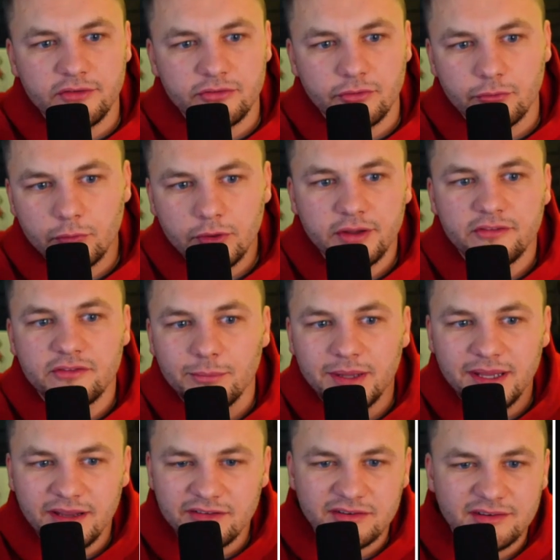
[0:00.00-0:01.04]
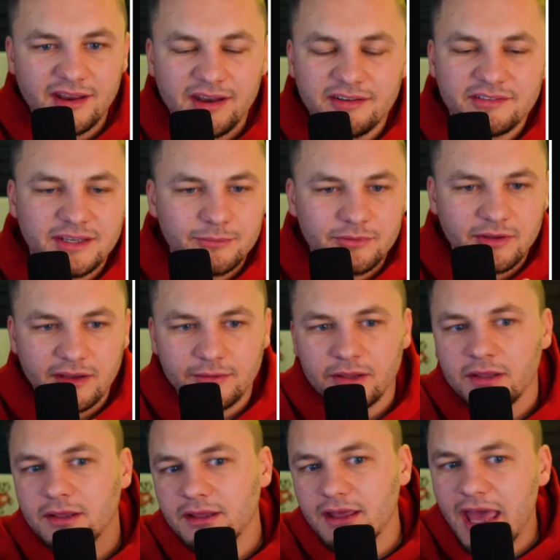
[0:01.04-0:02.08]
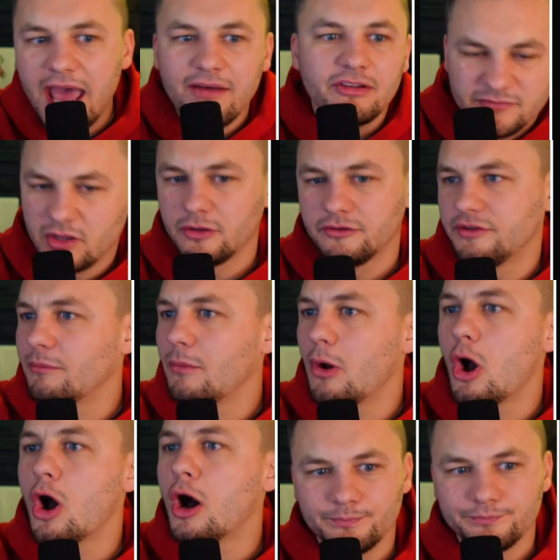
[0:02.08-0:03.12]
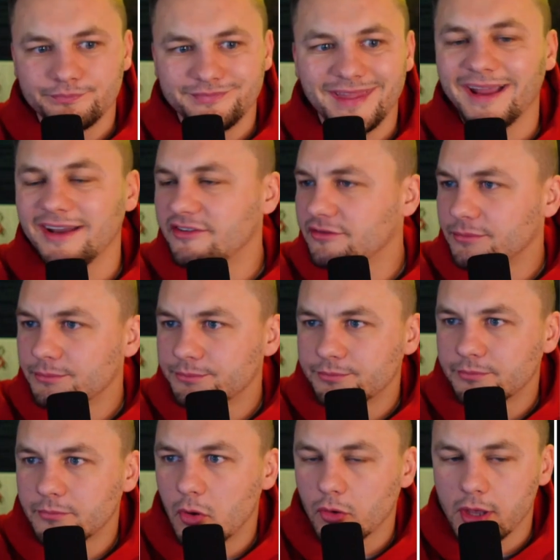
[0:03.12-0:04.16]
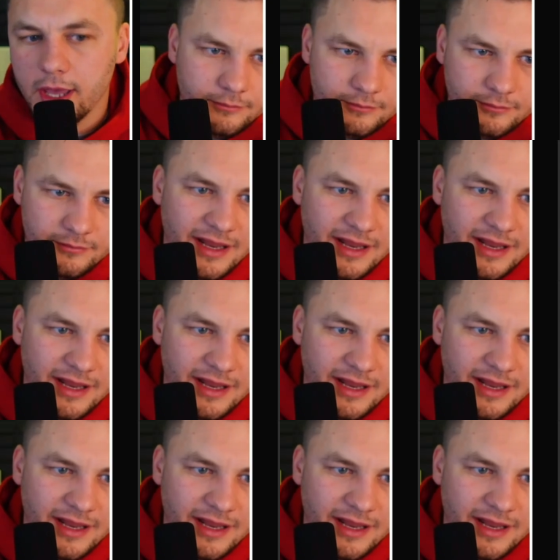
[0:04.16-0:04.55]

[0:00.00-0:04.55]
really, to me, it just kind of seems like having some off nights, okay?